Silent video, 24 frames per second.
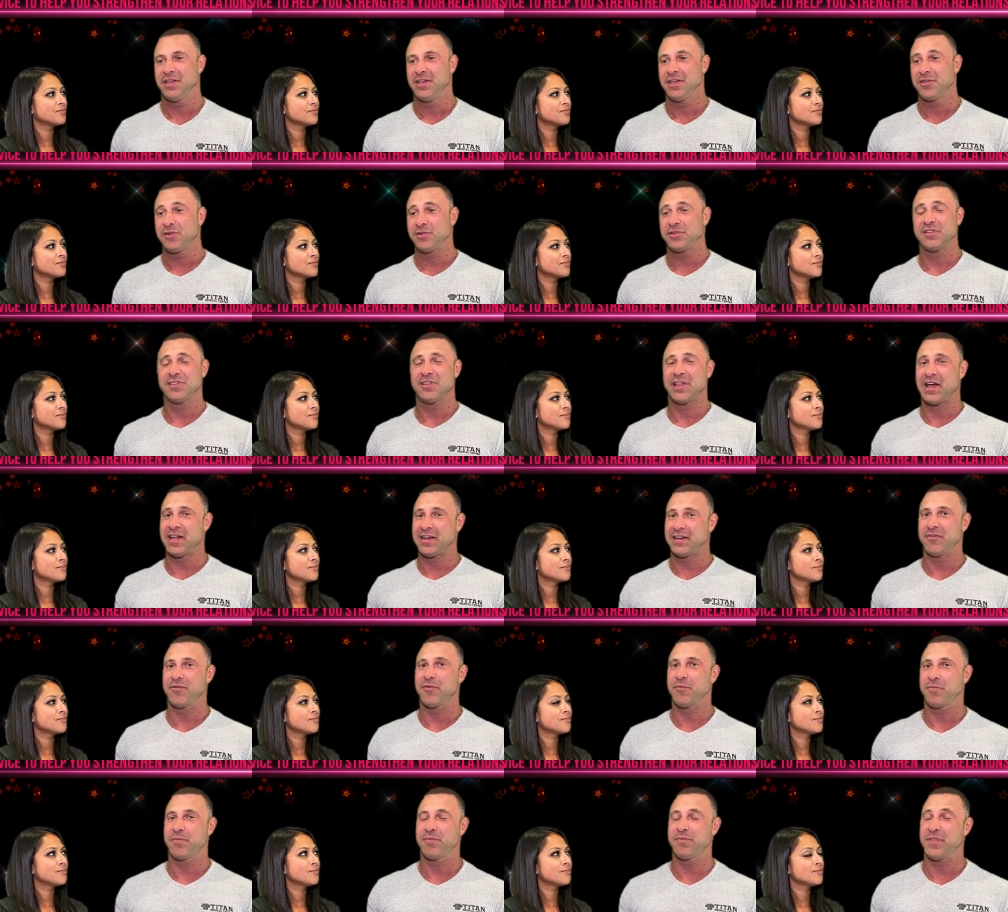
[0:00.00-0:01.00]
Speaker 1: There's a lot of
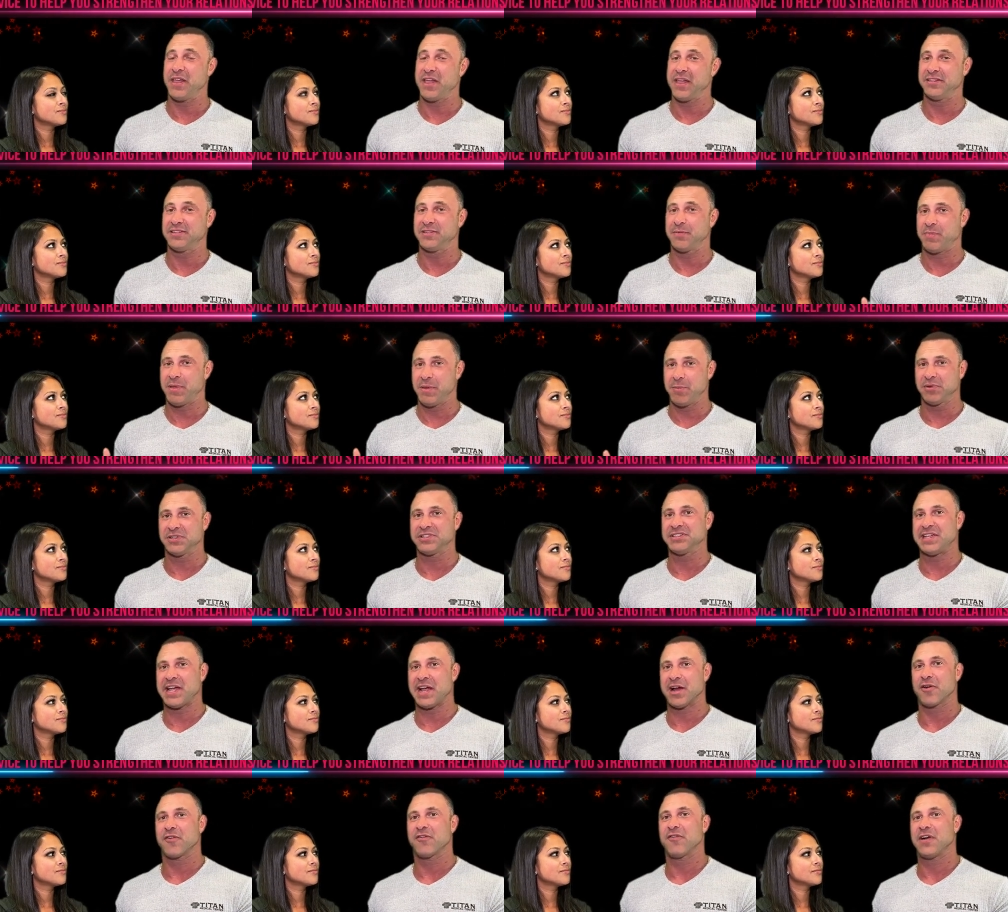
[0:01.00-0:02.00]
different things that people
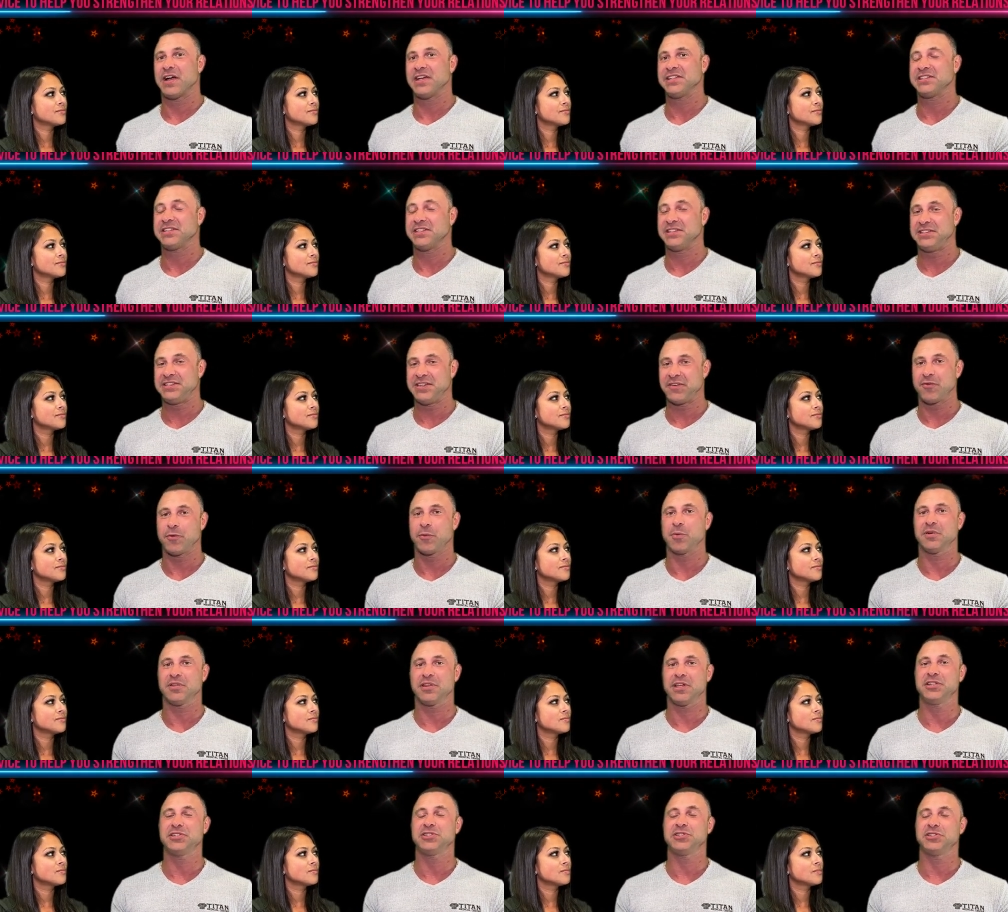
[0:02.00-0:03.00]
sacrifice in different
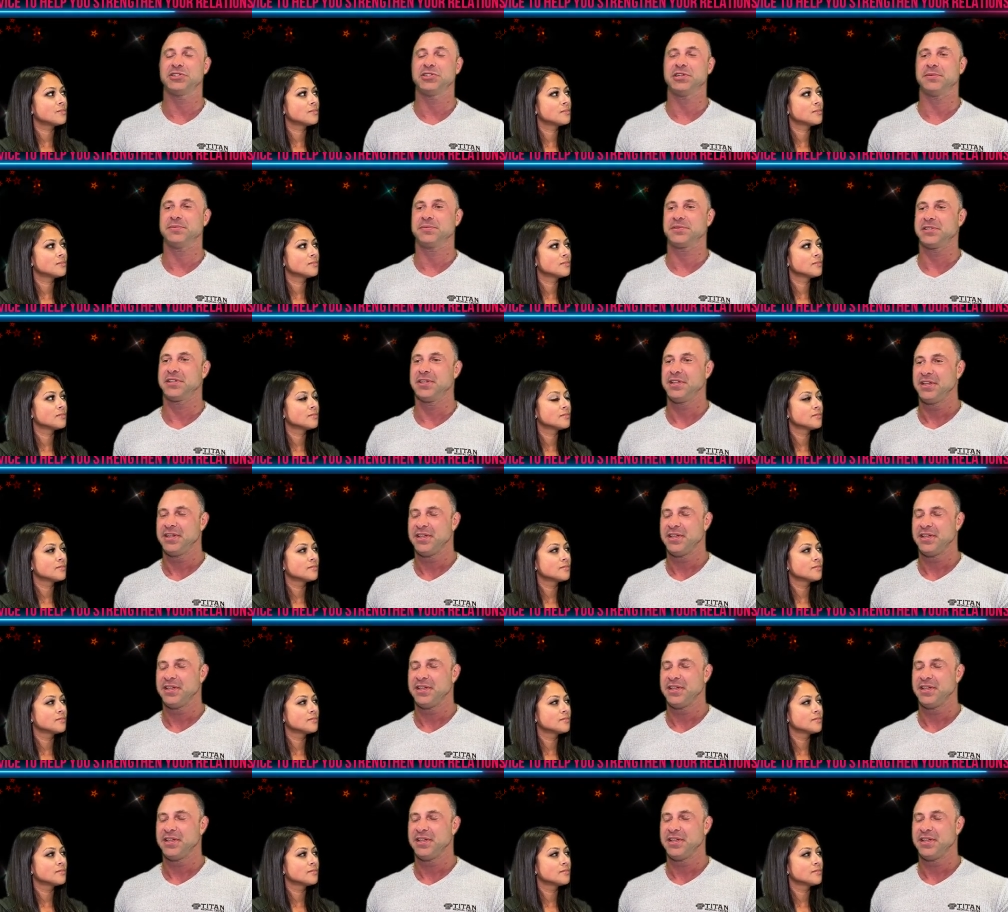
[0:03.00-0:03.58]
relationships.